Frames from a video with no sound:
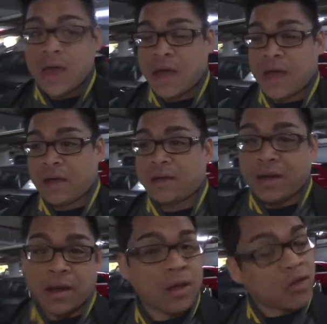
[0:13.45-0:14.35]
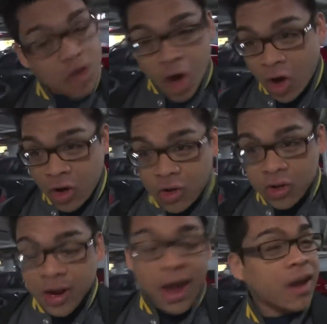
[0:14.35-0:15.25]
and it is
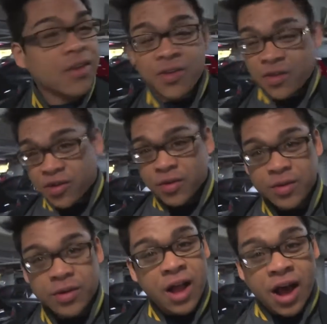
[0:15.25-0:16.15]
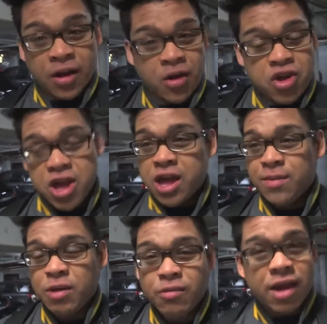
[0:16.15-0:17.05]
cold as usual. I know you
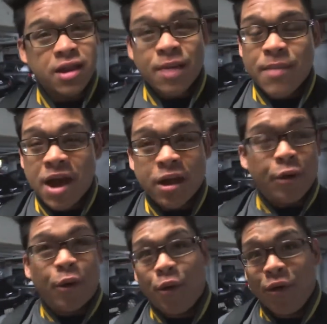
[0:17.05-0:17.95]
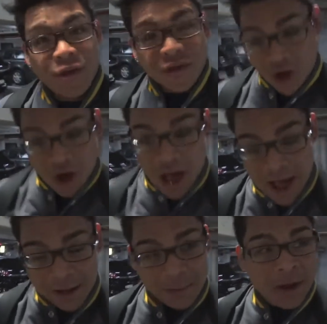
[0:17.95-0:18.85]
hear me ranting about it all the
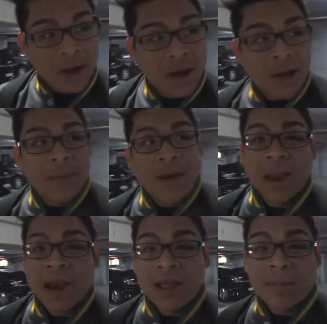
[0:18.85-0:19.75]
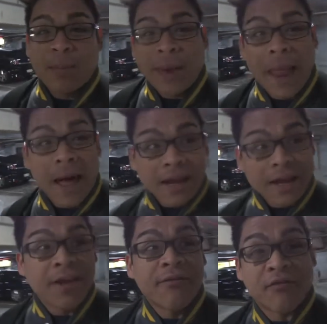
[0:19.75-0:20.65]
time, but it is bloody
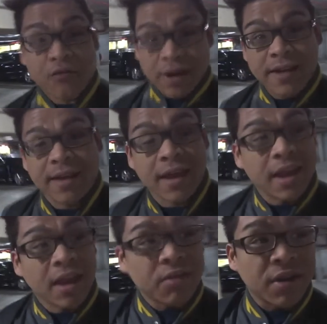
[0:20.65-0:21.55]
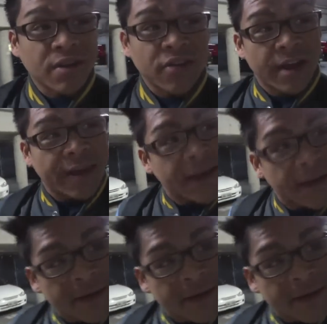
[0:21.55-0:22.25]
freezing here in Australia.